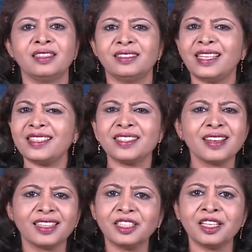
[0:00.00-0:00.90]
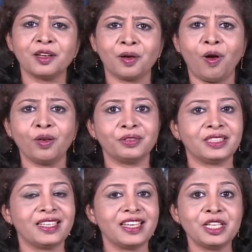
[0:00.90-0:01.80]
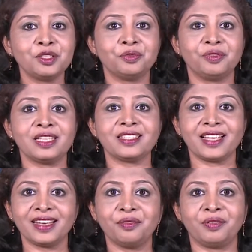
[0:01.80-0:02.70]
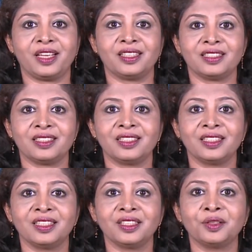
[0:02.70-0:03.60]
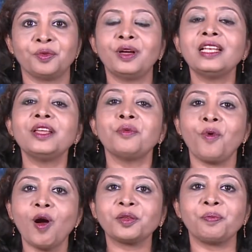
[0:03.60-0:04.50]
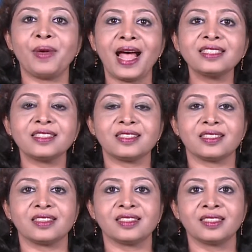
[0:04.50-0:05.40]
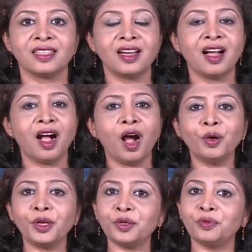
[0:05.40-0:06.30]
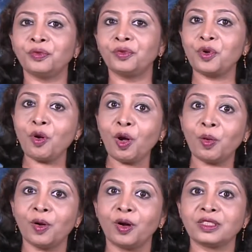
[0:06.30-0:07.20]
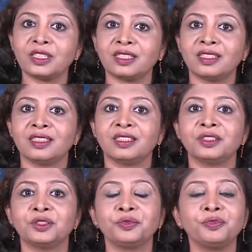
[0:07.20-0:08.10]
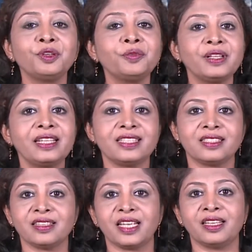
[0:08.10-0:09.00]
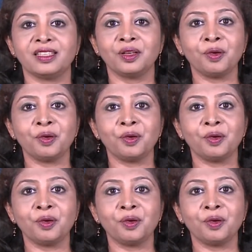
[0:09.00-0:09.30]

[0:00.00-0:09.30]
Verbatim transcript: There is nothing wrong with the need to feel significant. Only what matters it? How do you go about to fulfill this need?